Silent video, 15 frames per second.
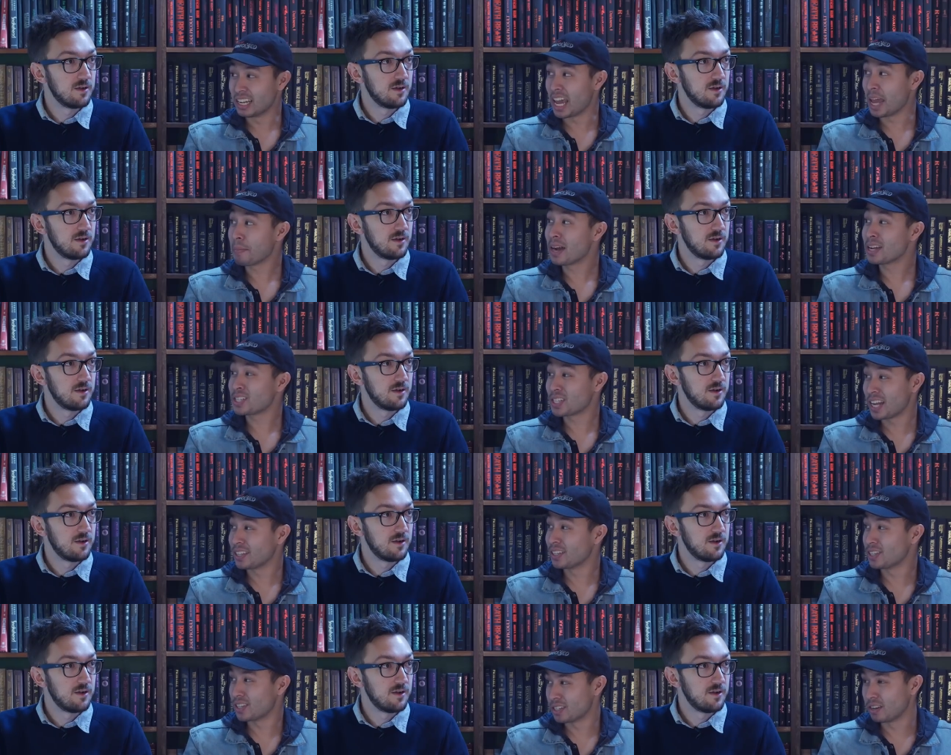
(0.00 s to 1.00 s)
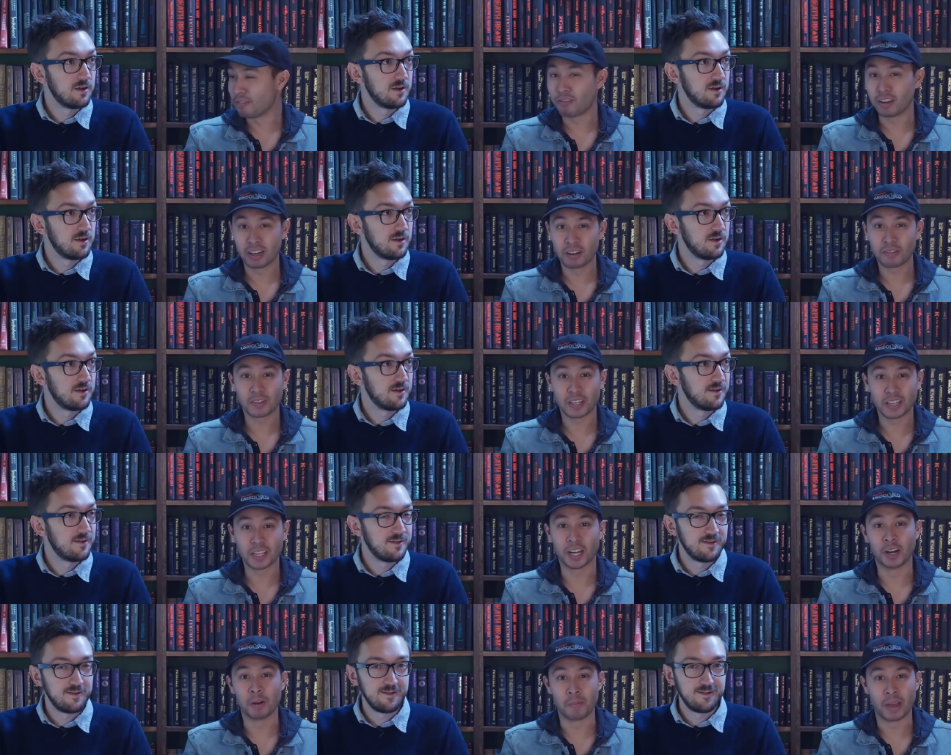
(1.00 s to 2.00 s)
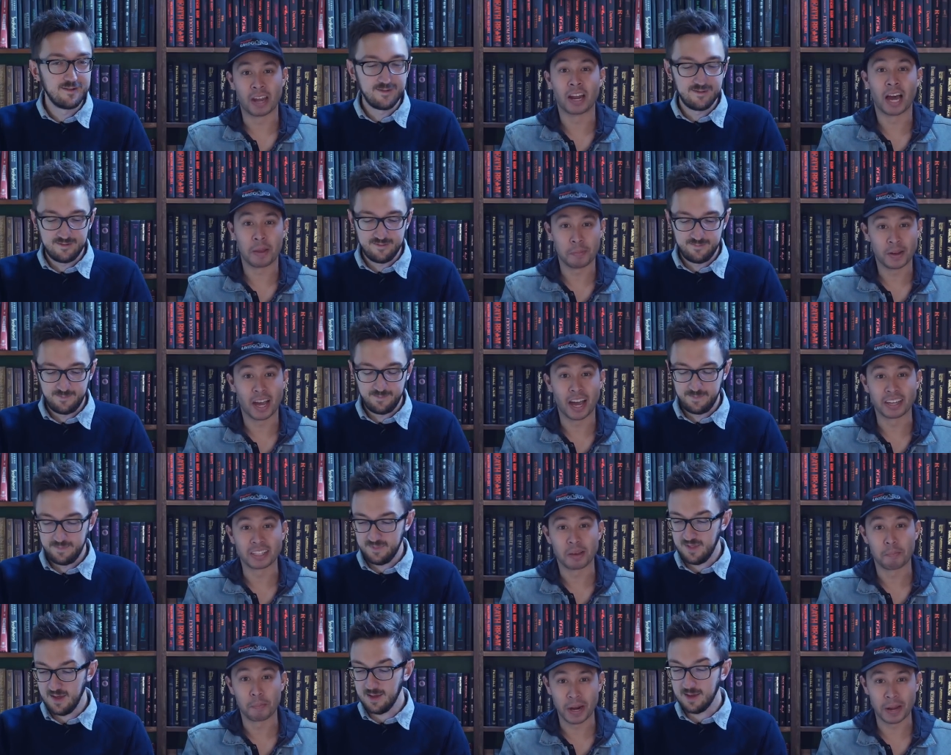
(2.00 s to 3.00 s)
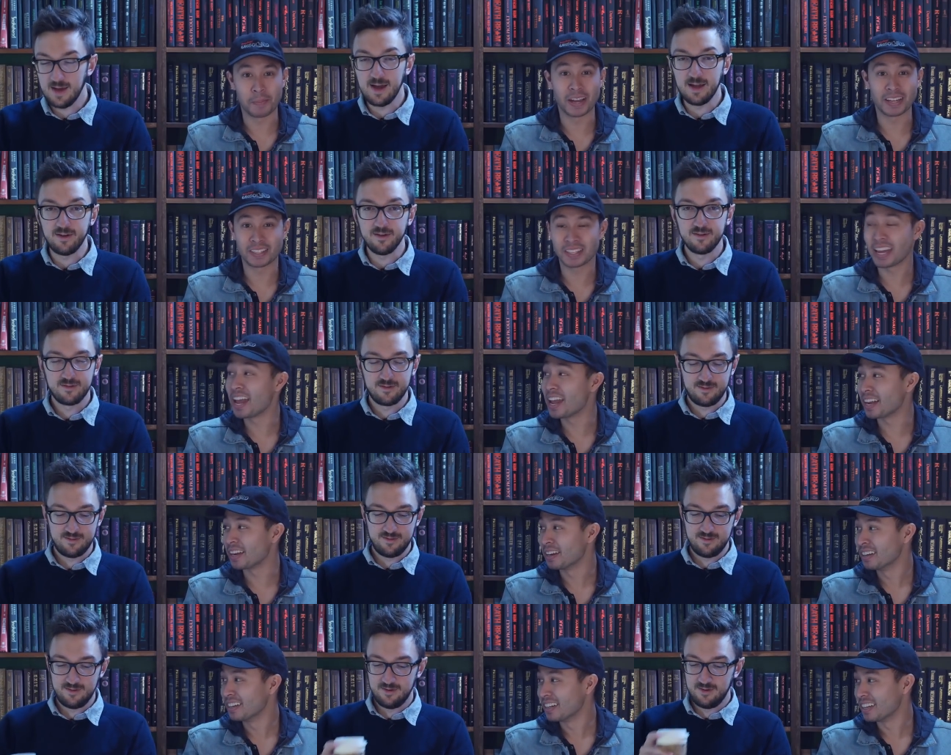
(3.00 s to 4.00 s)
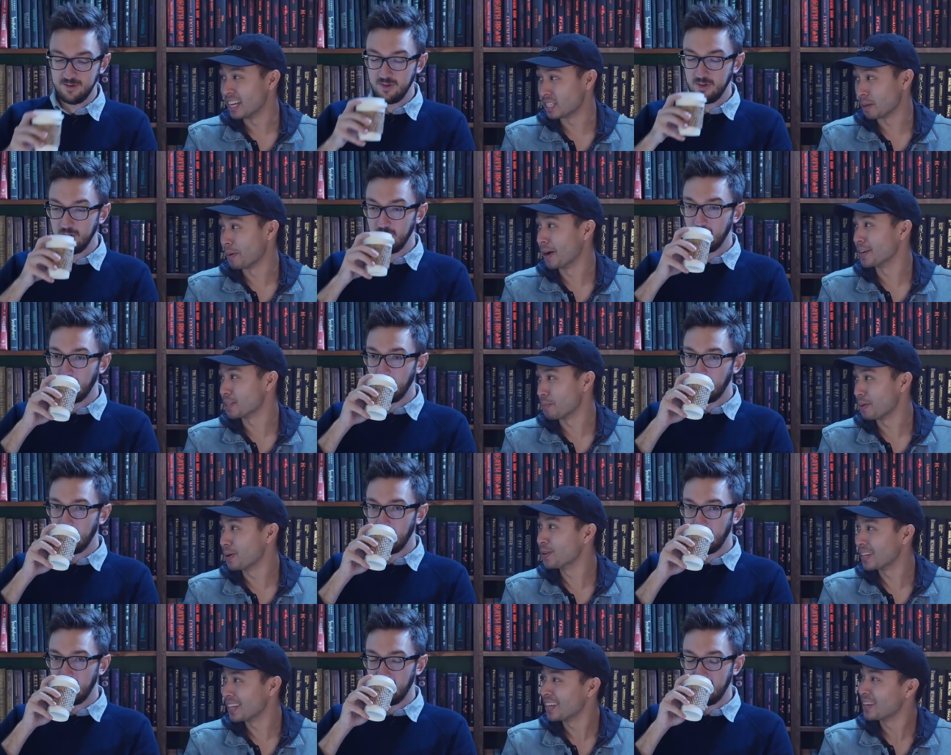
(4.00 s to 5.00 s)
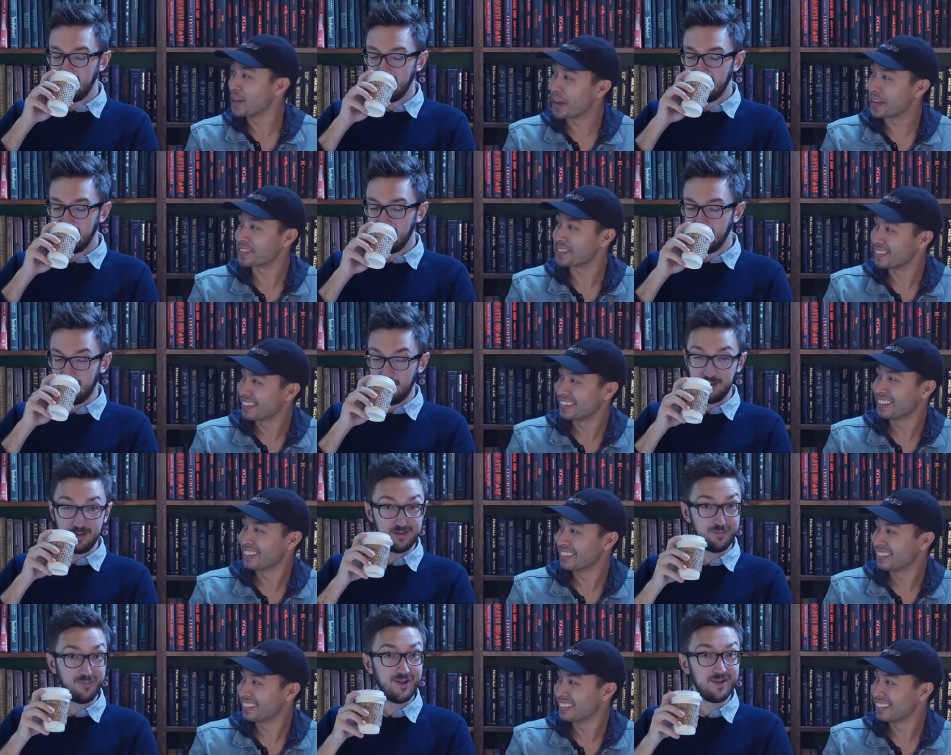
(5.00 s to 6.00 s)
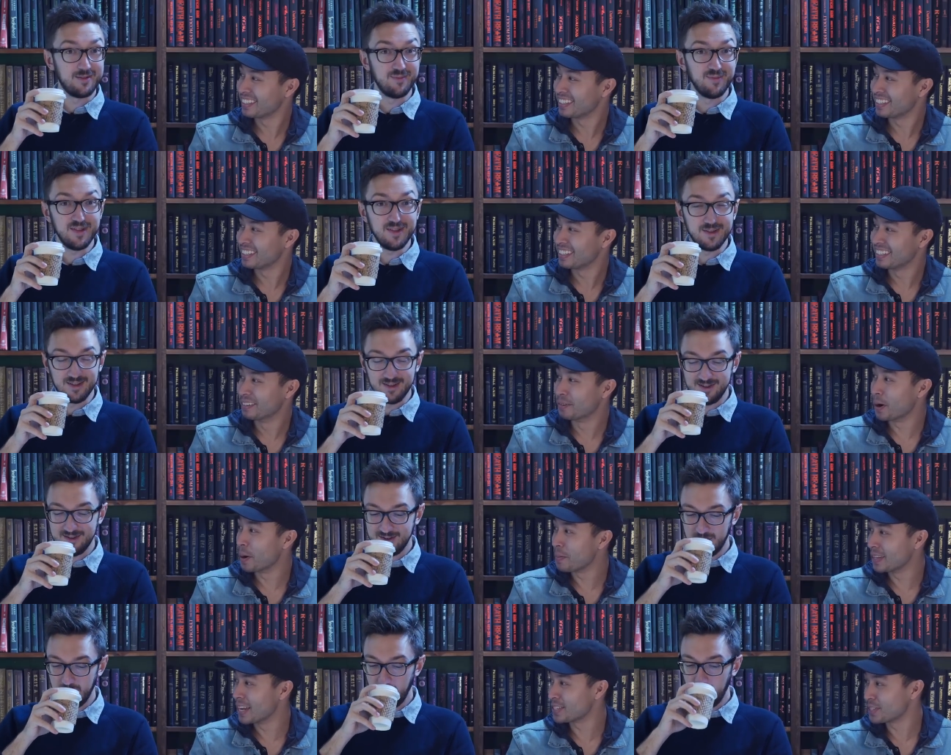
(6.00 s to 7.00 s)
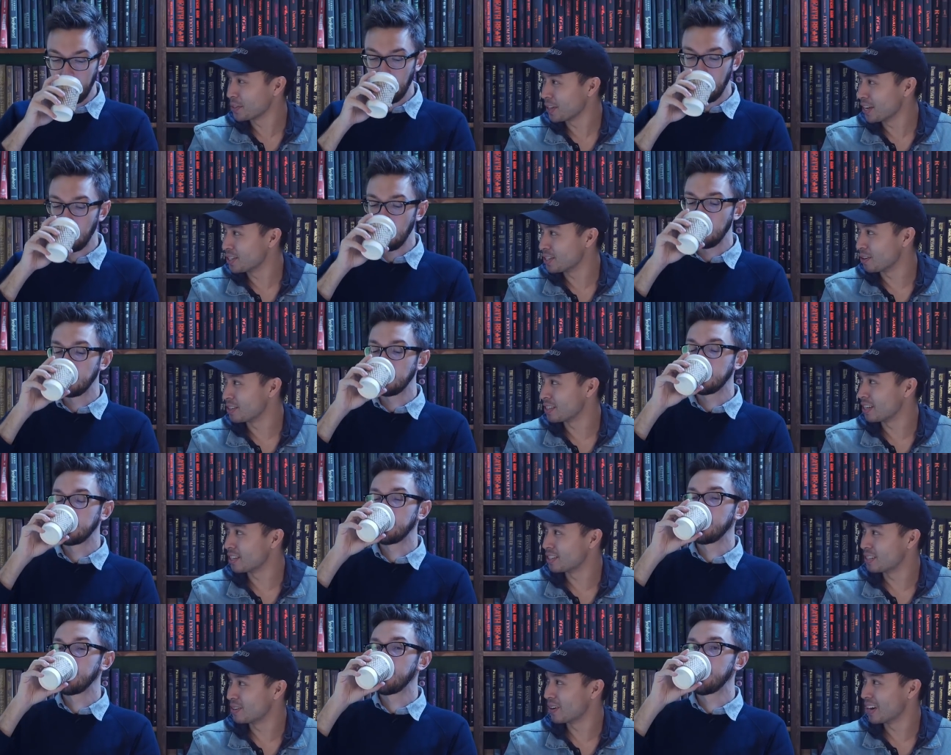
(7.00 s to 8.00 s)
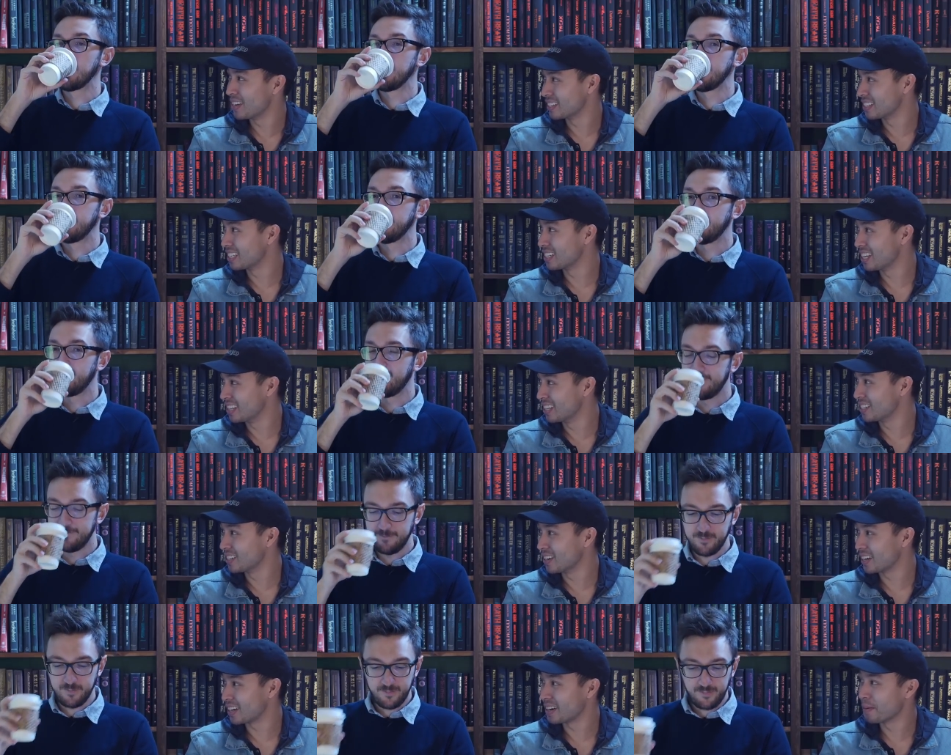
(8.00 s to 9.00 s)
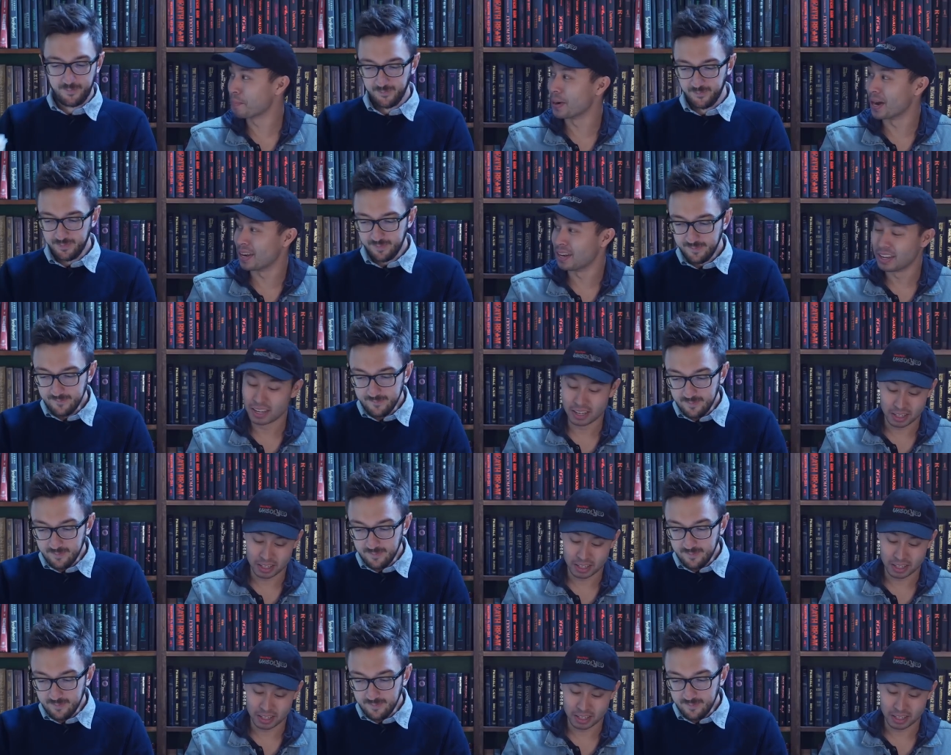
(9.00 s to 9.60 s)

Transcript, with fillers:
Speaker 1: Am I saying this is definitively the goat man? I'm not. Thank but God. am I saying it's a possibility. Yes. It's a
Speaker 2: possibility.
Speaker 1: Well, I mean, that's the legend. You see his two eyes in the, in the dark, but